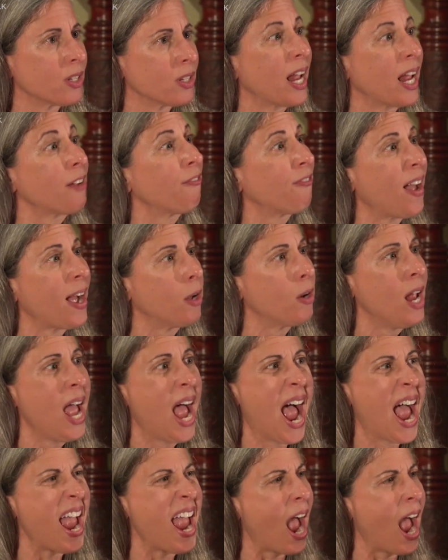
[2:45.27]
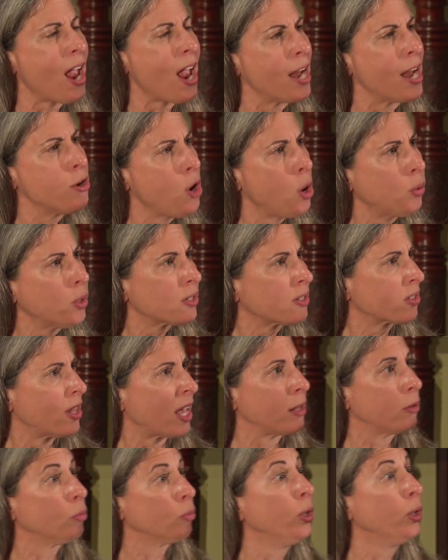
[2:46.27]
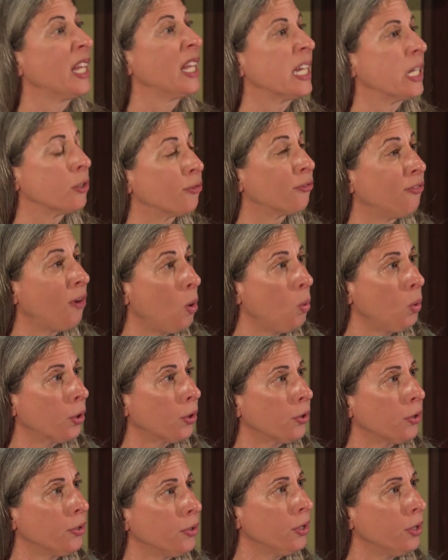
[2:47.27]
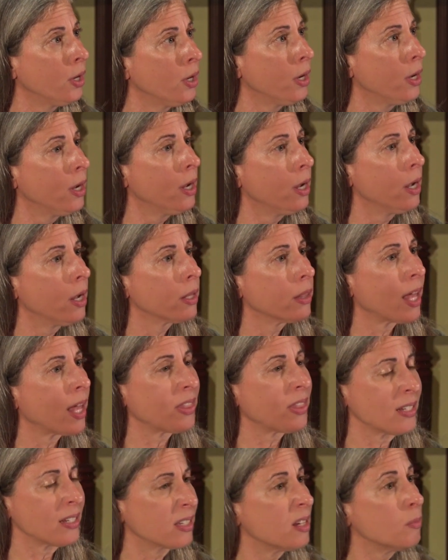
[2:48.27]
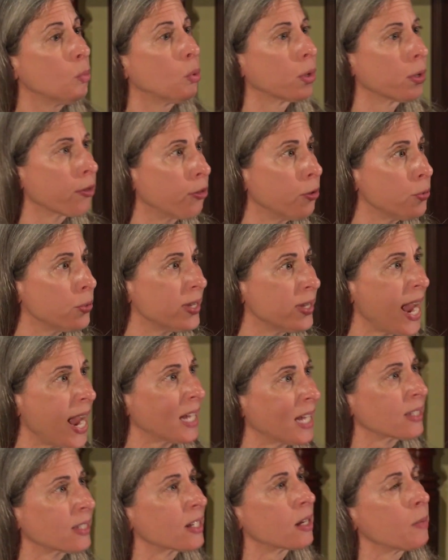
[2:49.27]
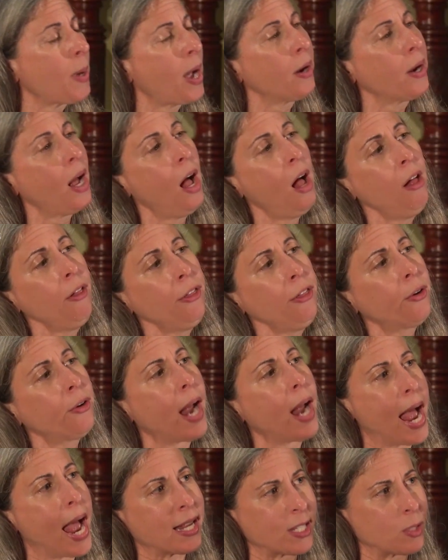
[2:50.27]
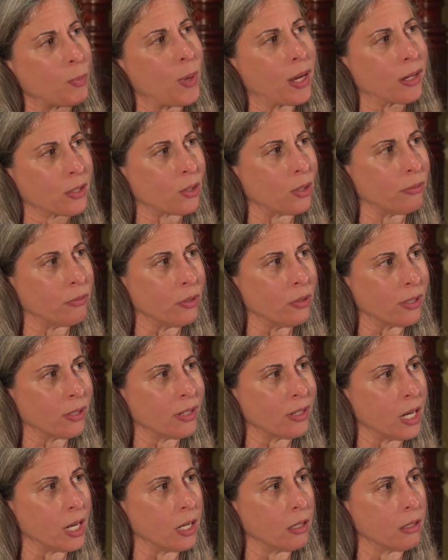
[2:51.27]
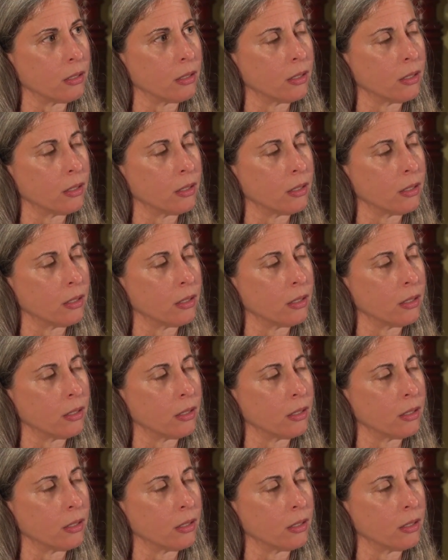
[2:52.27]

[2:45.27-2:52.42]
And I noticed they leaned forward, that they seem more enthusiastic about other aspects of the scene.